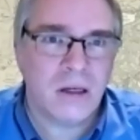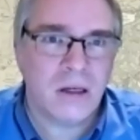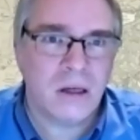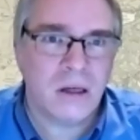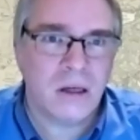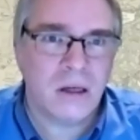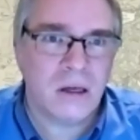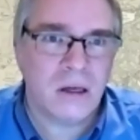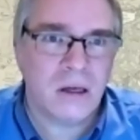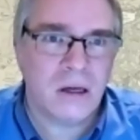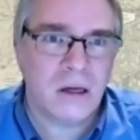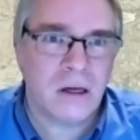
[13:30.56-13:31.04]

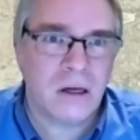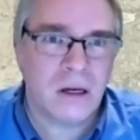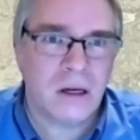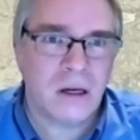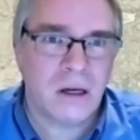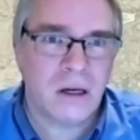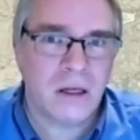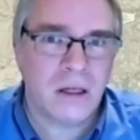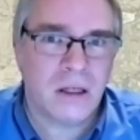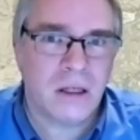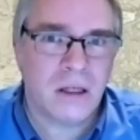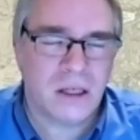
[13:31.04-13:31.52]
really
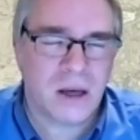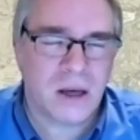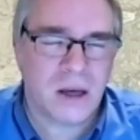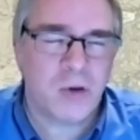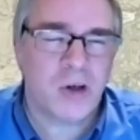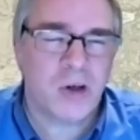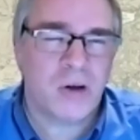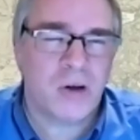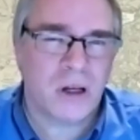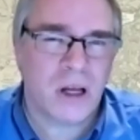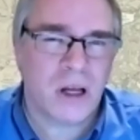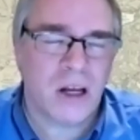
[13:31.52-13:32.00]

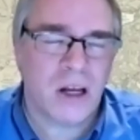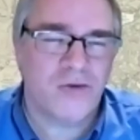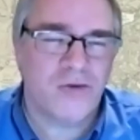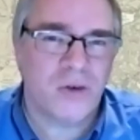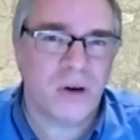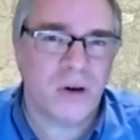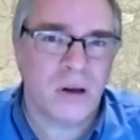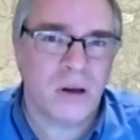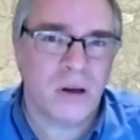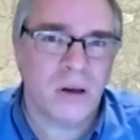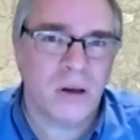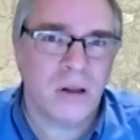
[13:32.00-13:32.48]

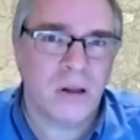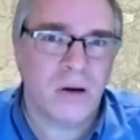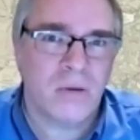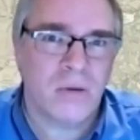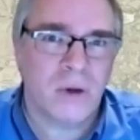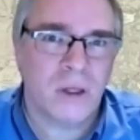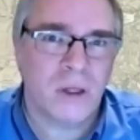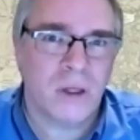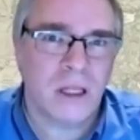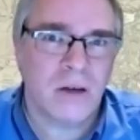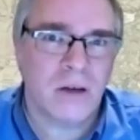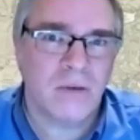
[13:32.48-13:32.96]
exceptional
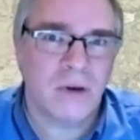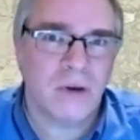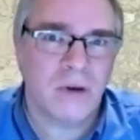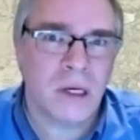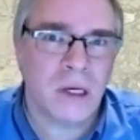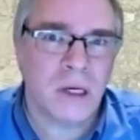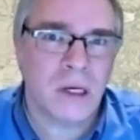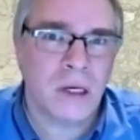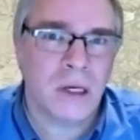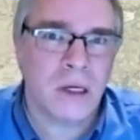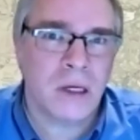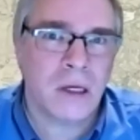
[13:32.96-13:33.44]
country
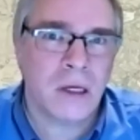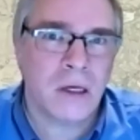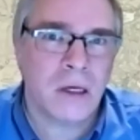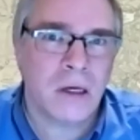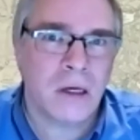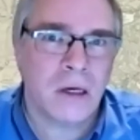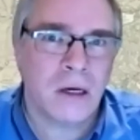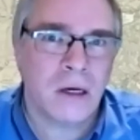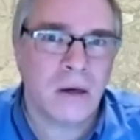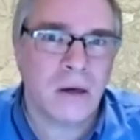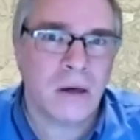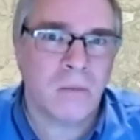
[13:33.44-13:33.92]
that we
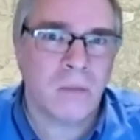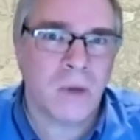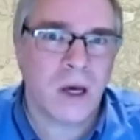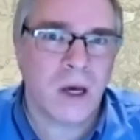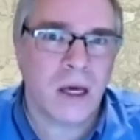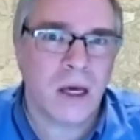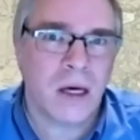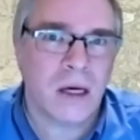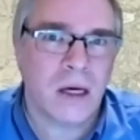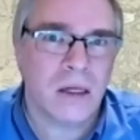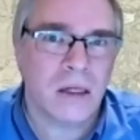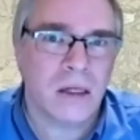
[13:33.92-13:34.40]
live in,
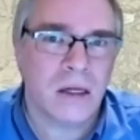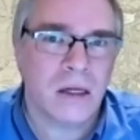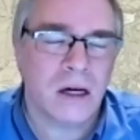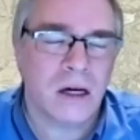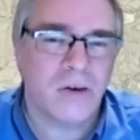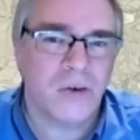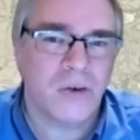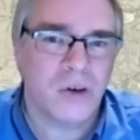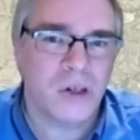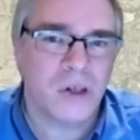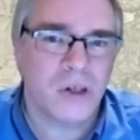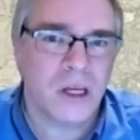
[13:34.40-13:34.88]

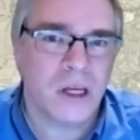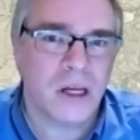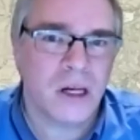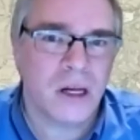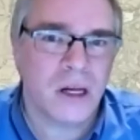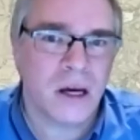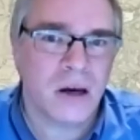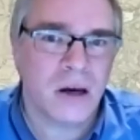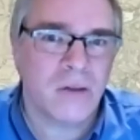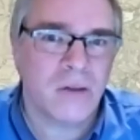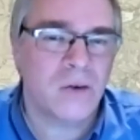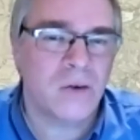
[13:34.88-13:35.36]
and
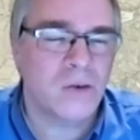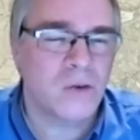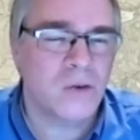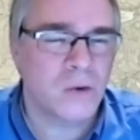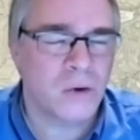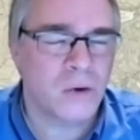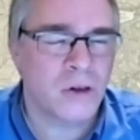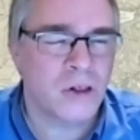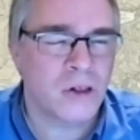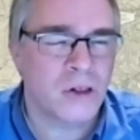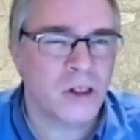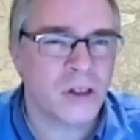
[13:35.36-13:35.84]
to
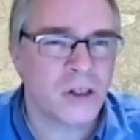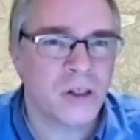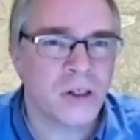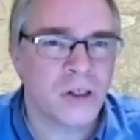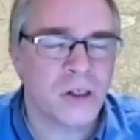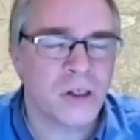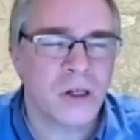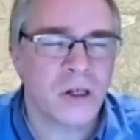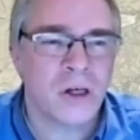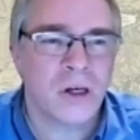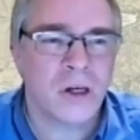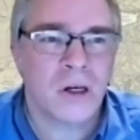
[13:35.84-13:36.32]
understand how
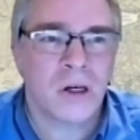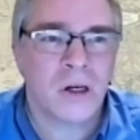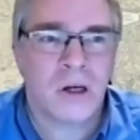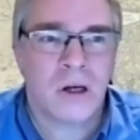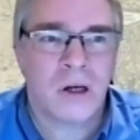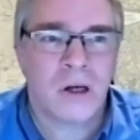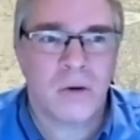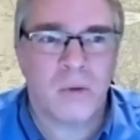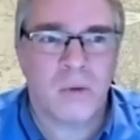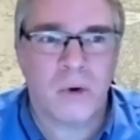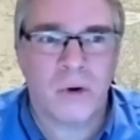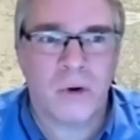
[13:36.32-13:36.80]
those
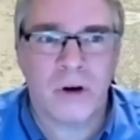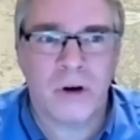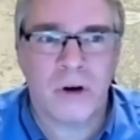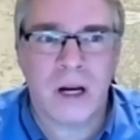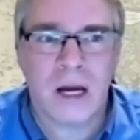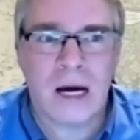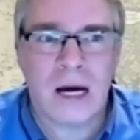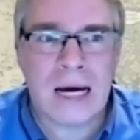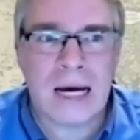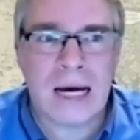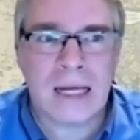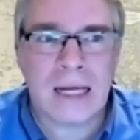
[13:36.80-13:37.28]
origins
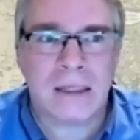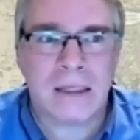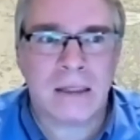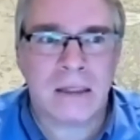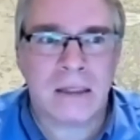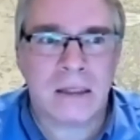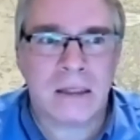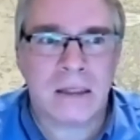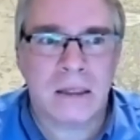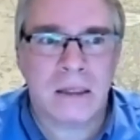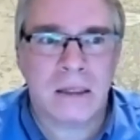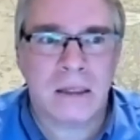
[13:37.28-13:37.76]

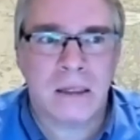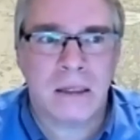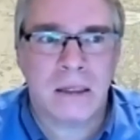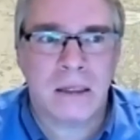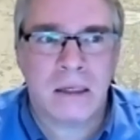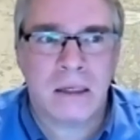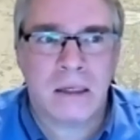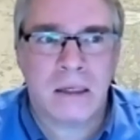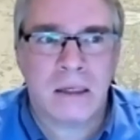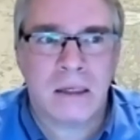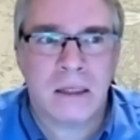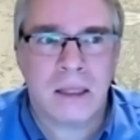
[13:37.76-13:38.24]
were
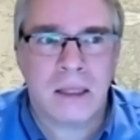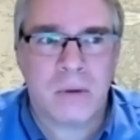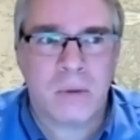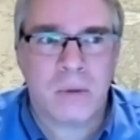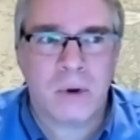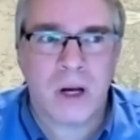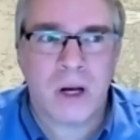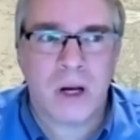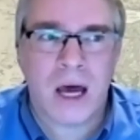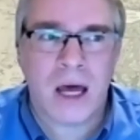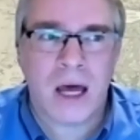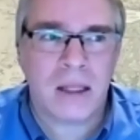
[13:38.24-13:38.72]
not
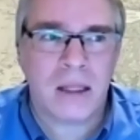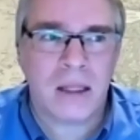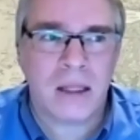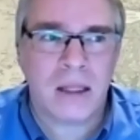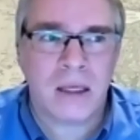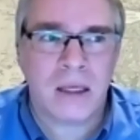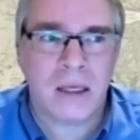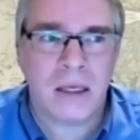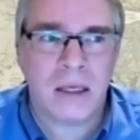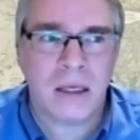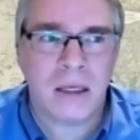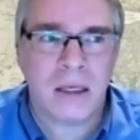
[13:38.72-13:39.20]

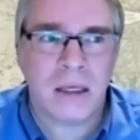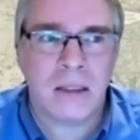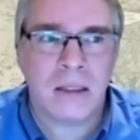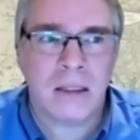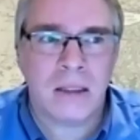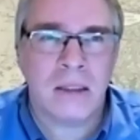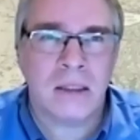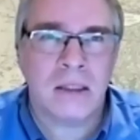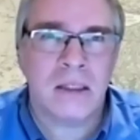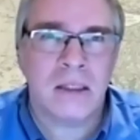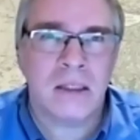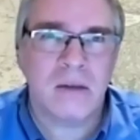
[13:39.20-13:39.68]

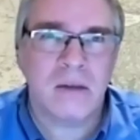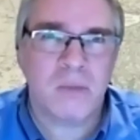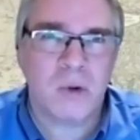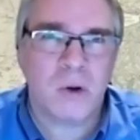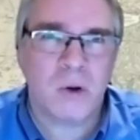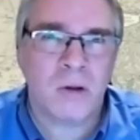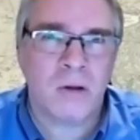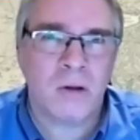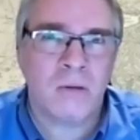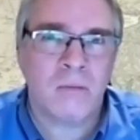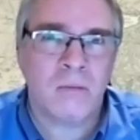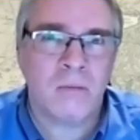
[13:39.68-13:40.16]

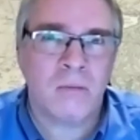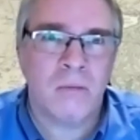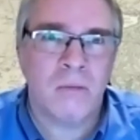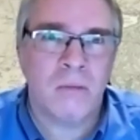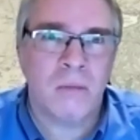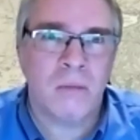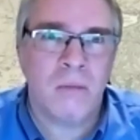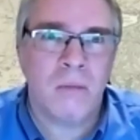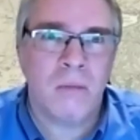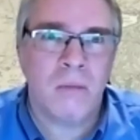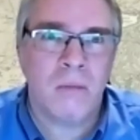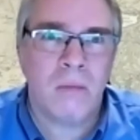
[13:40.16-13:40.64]
the
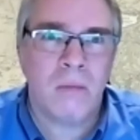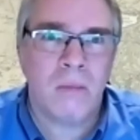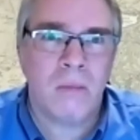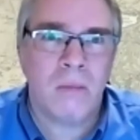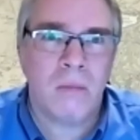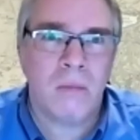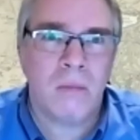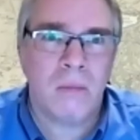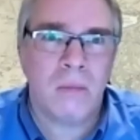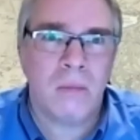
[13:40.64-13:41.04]
simple